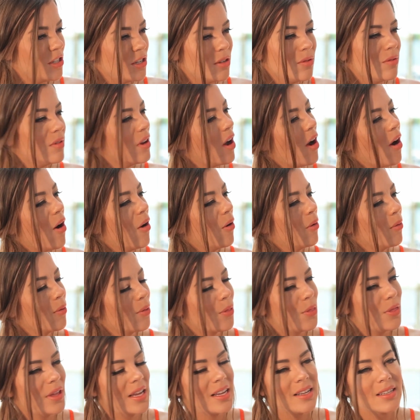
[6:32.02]
you know,
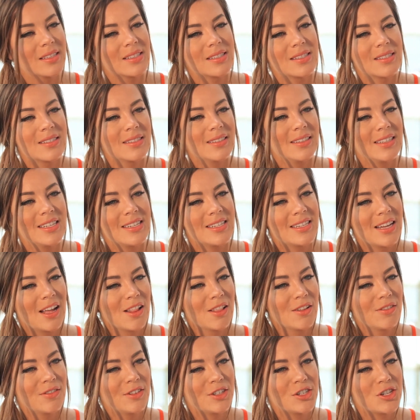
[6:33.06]
things in
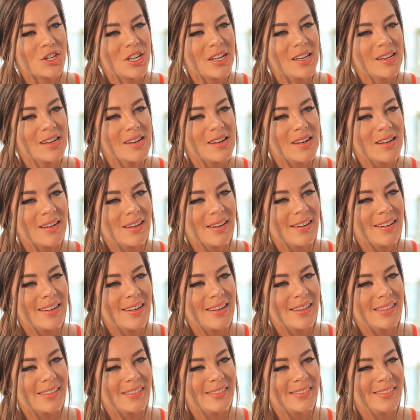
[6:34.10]
television
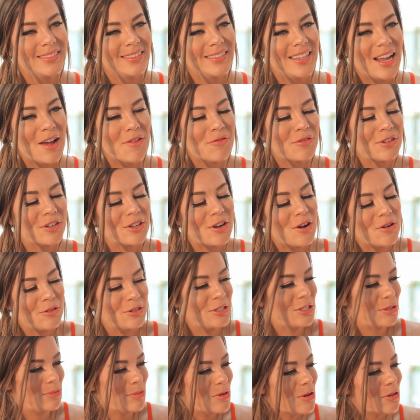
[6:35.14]
never go
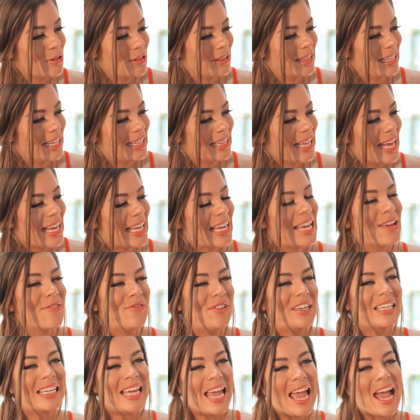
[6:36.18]
smoothly. Like, if
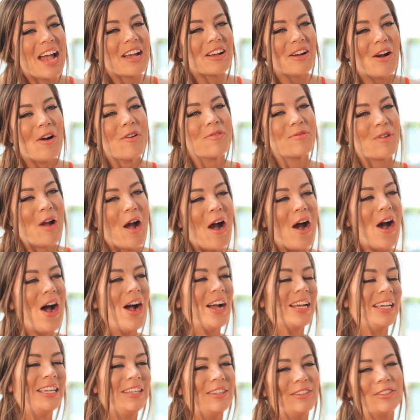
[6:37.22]
it can go
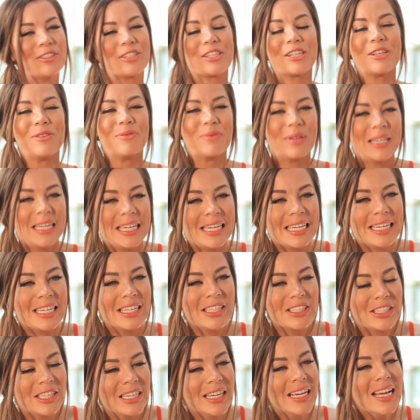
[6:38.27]
wrong, it usually
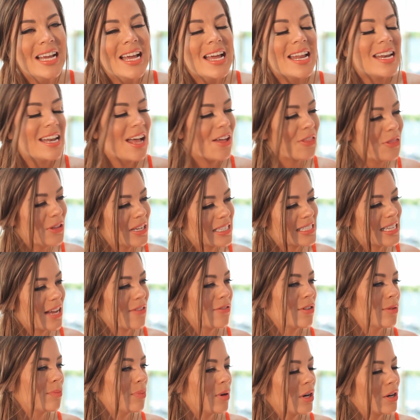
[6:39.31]
will, or nothing's
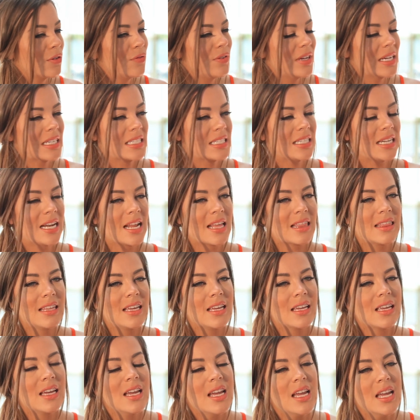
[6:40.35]
ever perfect. And I
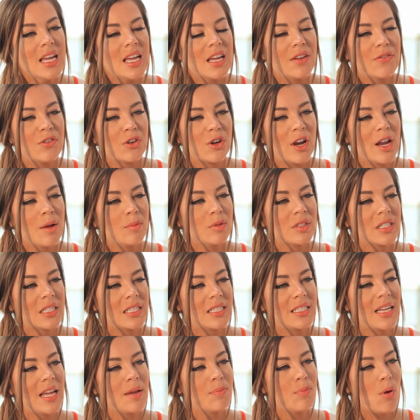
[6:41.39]
think if you're able to
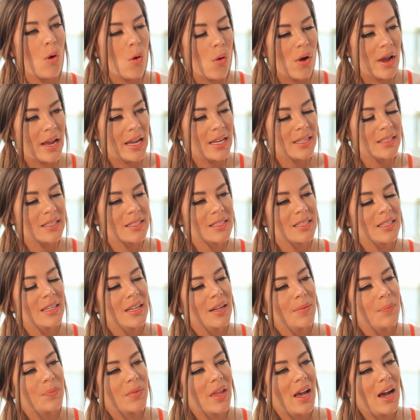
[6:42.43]
stay poised,
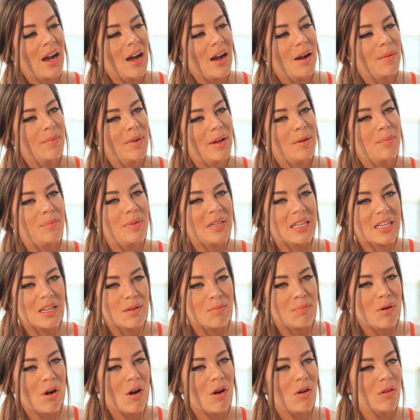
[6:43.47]
and be
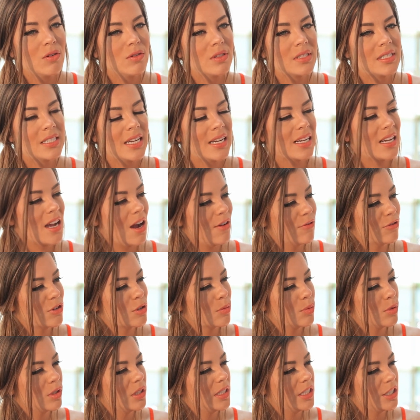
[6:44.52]
composed and
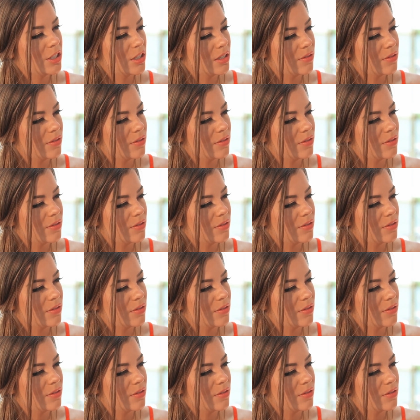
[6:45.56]
comfortable in your